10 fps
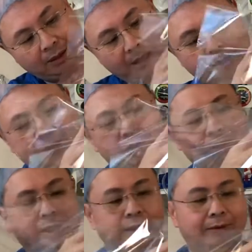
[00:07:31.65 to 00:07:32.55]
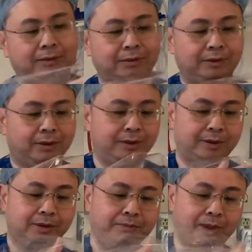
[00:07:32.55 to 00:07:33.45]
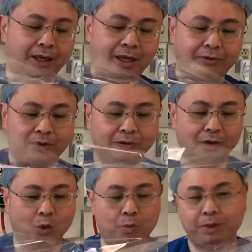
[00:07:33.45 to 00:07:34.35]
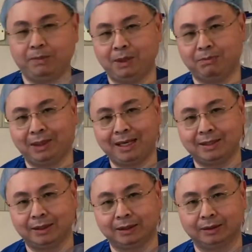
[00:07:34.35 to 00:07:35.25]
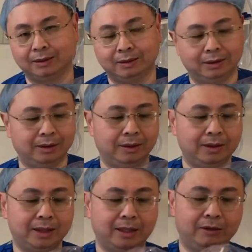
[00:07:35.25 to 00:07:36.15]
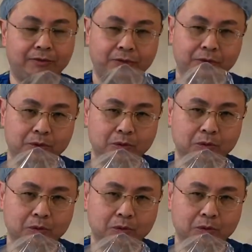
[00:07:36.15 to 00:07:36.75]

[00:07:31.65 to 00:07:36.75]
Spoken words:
An interesting behavior of old PP plastic is that if you